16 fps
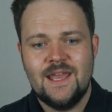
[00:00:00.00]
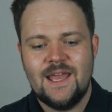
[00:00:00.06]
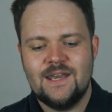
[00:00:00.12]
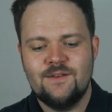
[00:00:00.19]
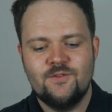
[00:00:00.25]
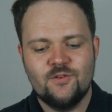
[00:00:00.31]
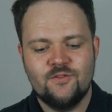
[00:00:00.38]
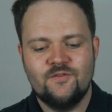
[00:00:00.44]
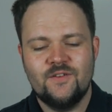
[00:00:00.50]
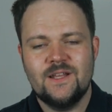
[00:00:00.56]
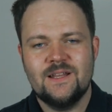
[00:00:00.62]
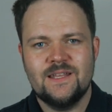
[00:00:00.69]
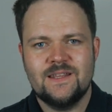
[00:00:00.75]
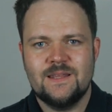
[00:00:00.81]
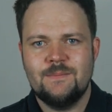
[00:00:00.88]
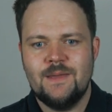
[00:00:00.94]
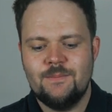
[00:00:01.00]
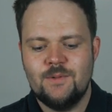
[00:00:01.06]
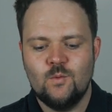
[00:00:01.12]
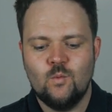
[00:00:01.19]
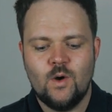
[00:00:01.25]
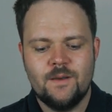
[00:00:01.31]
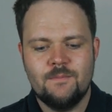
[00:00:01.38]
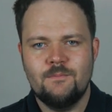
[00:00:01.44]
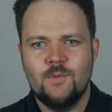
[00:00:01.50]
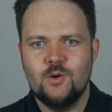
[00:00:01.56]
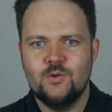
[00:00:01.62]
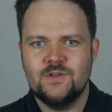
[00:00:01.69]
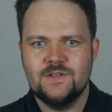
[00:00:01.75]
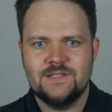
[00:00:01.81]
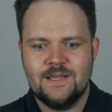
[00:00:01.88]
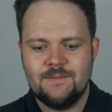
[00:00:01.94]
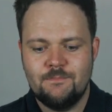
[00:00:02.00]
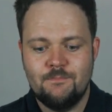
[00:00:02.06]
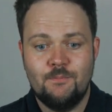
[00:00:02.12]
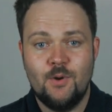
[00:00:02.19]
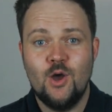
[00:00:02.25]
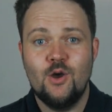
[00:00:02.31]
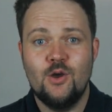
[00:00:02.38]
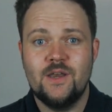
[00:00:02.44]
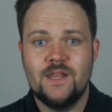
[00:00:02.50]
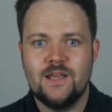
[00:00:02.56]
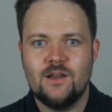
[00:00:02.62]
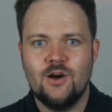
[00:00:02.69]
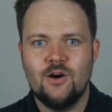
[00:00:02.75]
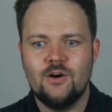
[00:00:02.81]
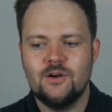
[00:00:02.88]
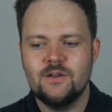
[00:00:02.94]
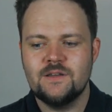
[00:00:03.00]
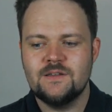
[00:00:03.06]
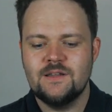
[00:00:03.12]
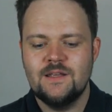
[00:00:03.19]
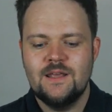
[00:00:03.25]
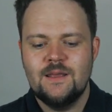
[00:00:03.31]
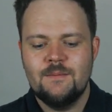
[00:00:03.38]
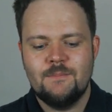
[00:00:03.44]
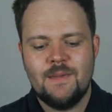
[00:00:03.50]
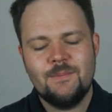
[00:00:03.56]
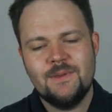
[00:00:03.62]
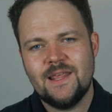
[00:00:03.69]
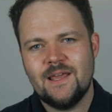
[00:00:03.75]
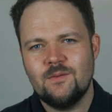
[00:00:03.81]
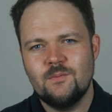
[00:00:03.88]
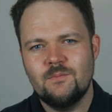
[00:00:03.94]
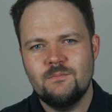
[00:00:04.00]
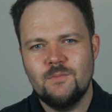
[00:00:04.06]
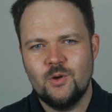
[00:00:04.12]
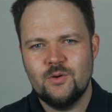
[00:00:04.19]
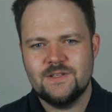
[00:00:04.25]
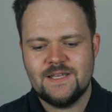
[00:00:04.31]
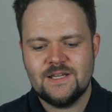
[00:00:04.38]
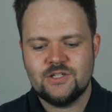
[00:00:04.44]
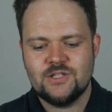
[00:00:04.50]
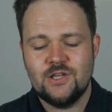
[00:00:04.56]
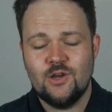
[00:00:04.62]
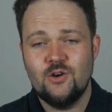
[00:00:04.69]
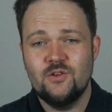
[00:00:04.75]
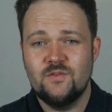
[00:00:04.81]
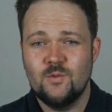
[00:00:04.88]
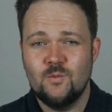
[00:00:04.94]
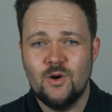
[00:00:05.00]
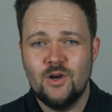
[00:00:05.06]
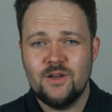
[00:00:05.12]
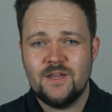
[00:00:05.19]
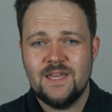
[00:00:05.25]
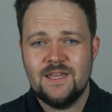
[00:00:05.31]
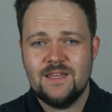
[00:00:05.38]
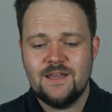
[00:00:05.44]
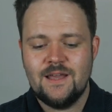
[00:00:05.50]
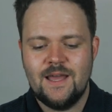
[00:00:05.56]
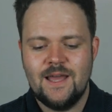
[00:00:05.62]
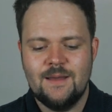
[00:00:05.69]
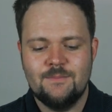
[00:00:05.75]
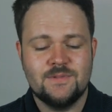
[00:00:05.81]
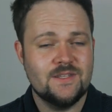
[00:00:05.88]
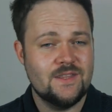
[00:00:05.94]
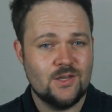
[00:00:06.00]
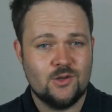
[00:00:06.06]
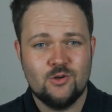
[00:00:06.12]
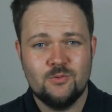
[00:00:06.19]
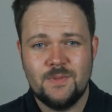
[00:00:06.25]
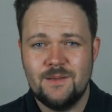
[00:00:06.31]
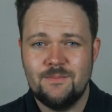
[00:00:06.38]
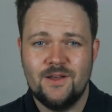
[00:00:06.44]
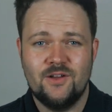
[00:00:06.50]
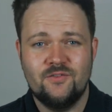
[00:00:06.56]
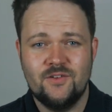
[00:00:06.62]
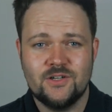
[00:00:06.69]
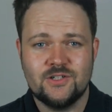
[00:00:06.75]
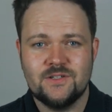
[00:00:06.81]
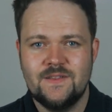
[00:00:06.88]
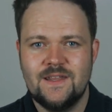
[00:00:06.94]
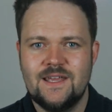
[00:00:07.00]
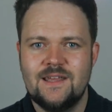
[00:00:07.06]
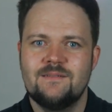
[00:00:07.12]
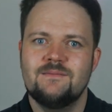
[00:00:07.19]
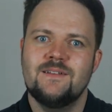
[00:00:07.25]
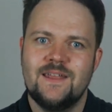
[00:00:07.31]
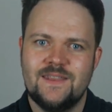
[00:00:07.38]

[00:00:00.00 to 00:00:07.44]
And if you're feeling that maybe one motor is like burning hot, maybe that motor is actually overworking, so there could be a malfunction there.